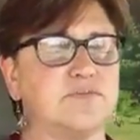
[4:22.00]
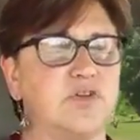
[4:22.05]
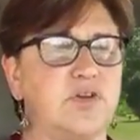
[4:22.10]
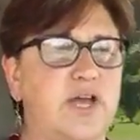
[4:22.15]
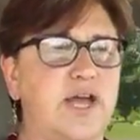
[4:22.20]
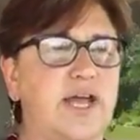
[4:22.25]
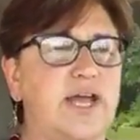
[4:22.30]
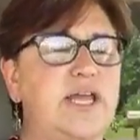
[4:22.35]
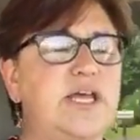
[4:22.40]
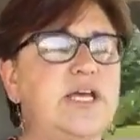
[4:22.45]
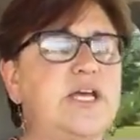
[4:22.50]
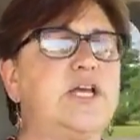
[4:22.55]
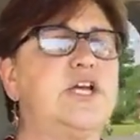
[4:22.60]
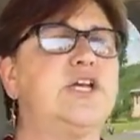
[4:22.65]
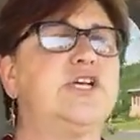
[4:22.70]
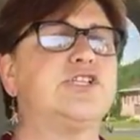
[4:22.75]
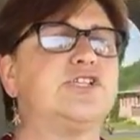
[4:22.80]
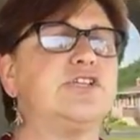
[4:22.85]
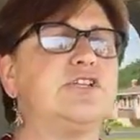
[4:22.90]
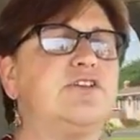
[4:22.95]
okay?
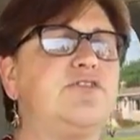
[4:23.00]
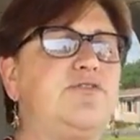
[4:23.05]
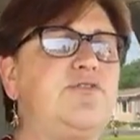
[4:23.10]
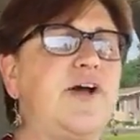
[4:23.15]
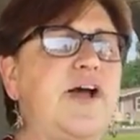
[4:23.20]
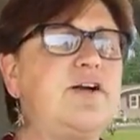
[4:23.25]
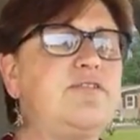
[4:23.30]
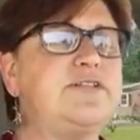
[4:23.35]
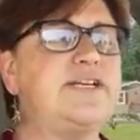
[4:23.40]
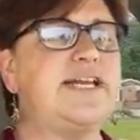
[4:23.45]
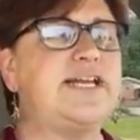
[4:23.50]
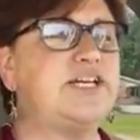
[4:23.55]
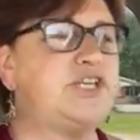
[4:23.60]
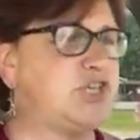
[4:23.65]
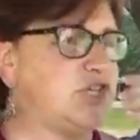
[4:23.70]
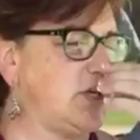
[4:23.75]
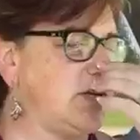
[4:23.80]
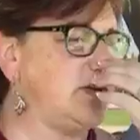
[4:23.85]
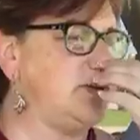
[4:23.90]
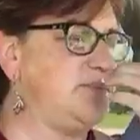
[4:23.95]
So the
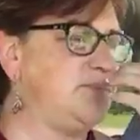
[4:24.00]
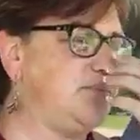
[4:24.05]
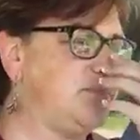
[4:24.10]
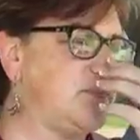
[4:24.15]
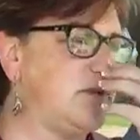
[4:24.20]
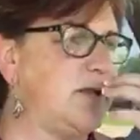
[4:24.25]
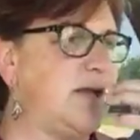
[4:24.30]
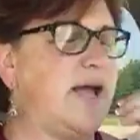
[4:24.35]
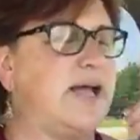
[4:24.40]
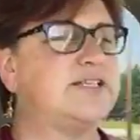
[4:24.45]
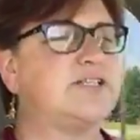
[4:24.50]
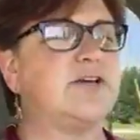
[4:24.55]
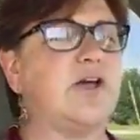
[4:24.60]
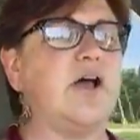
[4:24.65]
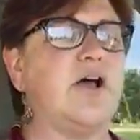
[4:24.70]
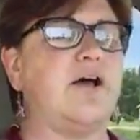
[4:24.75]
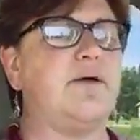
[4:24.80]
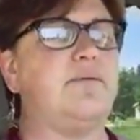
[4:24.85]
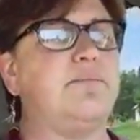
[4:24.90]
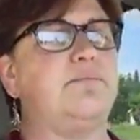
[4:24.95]
foundation, as
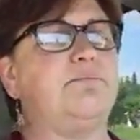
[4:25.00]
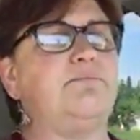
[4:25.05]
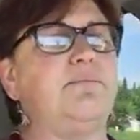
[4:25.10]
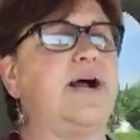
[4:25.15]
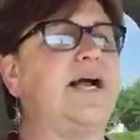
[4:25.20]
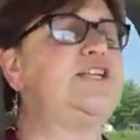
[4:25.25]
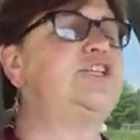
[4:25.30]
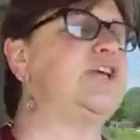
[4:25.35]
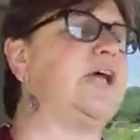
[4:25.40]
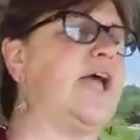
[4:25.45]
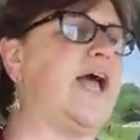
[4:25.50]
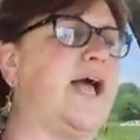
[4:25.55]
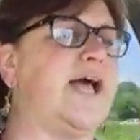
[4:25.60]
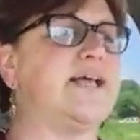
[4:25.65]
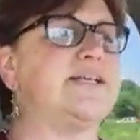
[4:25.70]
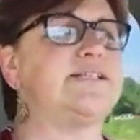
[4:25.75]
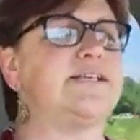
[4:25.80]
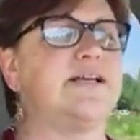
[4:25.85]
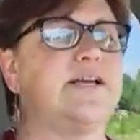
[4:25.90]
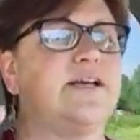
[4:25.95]
much
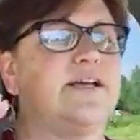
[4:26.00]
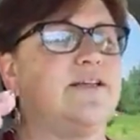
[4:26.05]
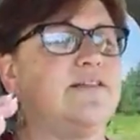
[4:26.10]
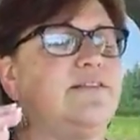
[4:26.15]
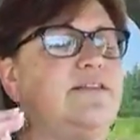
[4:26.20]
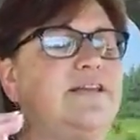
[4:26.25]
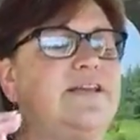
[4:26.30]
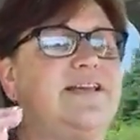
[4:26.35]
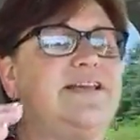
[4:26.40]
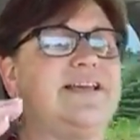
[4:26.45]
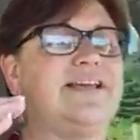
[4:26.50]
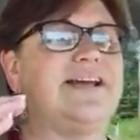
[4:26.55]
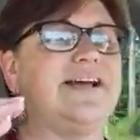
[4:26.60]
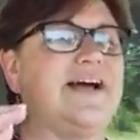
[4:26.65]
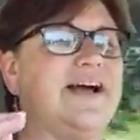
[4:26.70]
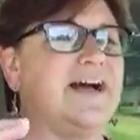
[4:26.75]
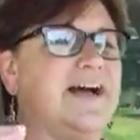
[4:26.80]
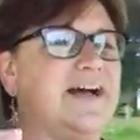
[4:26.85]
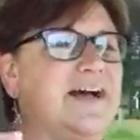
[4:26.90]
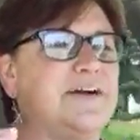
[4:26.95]
as the
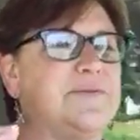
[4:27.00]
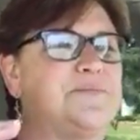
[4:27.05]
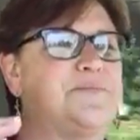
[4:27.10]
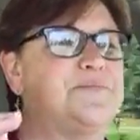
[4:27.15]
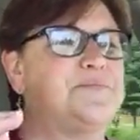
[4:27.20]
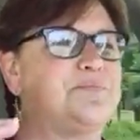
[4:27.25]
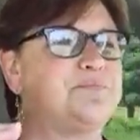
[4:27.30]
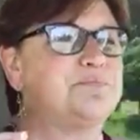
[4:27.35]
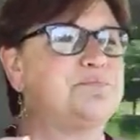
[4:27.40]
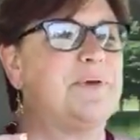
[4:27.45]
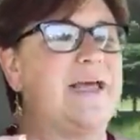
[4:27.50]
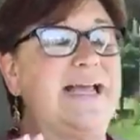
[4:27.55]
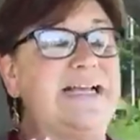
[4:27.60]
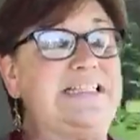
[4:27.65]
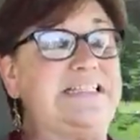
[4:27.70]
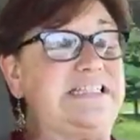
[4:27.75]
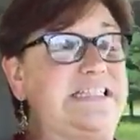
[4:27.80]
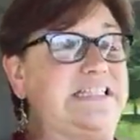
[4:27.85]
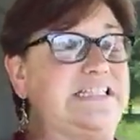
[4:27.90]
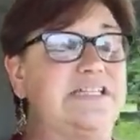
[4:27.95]

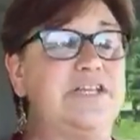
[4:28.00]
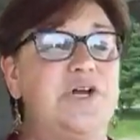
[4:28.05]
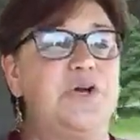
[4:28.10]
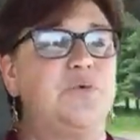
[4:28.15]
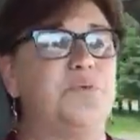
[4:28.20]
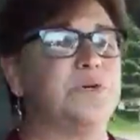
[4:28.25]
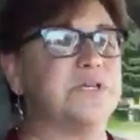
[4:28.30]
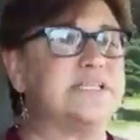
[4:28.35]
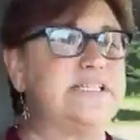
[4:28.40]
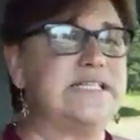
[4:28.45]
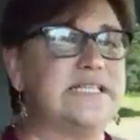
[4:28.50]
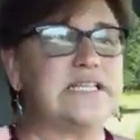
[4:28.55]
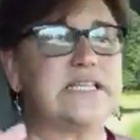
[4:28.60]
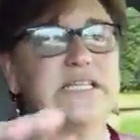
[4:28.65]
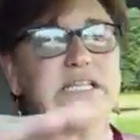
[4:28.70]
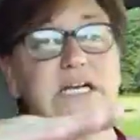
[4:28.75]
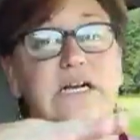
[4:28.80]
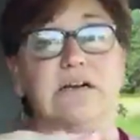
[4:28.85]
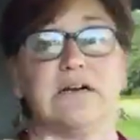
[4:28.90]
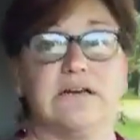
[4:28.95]
mason will
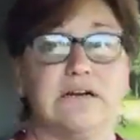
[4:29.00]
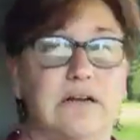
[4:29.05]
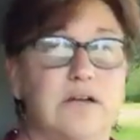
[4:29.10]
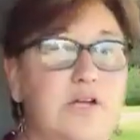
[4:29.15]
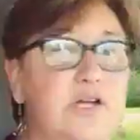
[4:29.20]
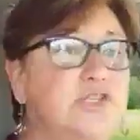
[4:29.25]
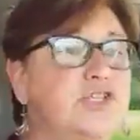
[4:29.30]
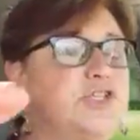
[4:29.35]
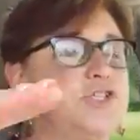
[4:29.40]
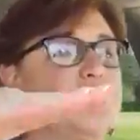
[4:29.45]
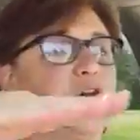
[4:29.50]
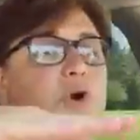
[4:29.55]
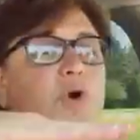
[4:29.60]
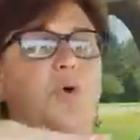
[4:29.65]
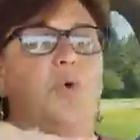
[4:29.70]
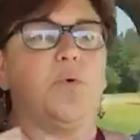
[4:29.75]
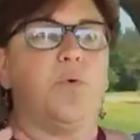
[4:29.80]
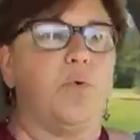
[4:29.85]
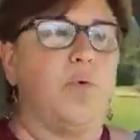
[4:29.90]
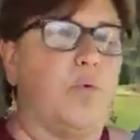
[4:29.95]
sit there and just
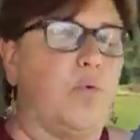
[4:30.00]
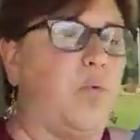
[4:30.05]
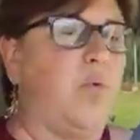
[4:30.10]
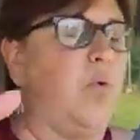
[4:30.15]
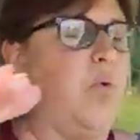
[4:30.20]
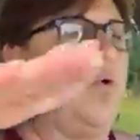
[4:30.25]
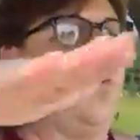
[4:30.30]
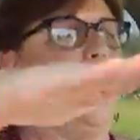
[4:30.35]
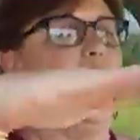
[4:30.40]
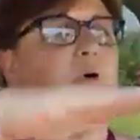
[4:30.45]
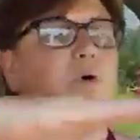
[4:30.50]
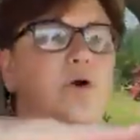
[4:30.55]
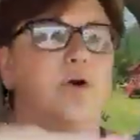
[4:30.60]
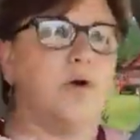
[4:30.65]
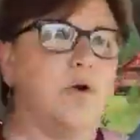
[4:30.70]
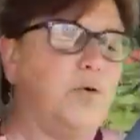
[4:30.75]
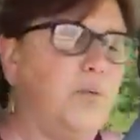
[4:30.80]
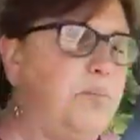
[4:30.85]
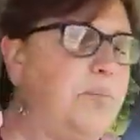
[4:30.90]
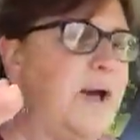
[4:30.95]

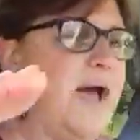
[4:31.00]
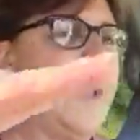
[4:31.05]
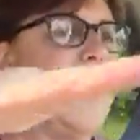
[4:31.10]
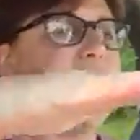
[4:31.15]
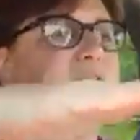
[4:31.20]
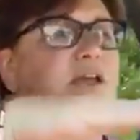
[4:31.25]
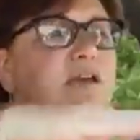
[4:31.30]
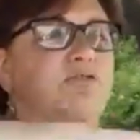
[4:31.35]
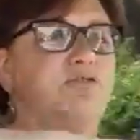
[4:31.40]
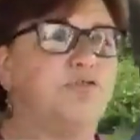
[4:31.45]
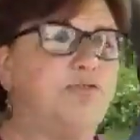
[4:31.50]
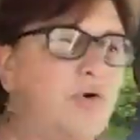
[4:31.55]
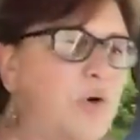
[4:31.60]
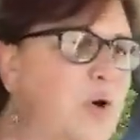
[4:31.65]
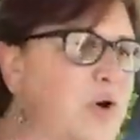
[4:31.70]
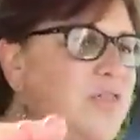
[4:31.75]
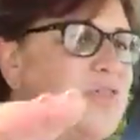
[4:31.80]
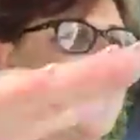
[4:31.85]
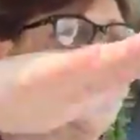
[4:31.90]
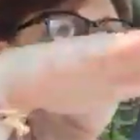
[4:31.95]
go back and
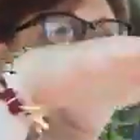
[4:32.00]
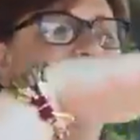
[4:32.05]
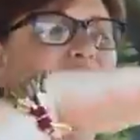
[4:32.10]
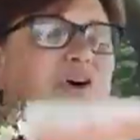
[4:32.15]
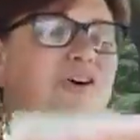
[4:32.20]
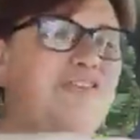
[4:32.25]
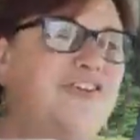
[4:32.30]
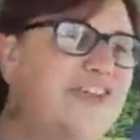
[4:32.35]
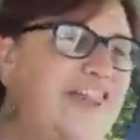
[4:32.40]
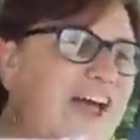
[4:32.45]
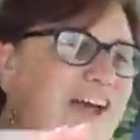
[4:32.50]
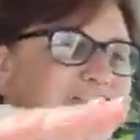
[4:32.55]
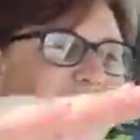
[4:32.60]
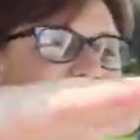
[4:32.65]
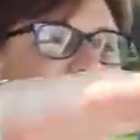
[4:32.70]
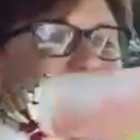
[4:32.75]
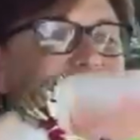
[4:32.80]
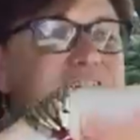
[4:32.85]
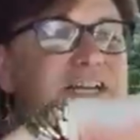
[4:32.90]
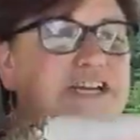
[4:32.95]
forth over that
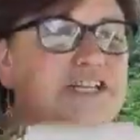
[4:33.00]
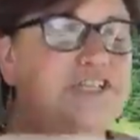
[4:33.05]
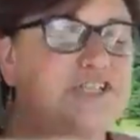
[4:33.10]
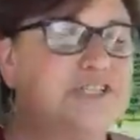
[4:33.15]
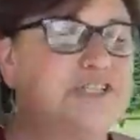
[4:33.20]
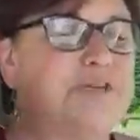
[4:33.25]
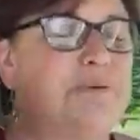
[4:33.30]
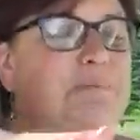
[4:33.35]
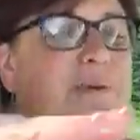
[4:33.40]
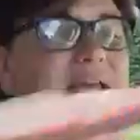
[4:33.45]
foundation to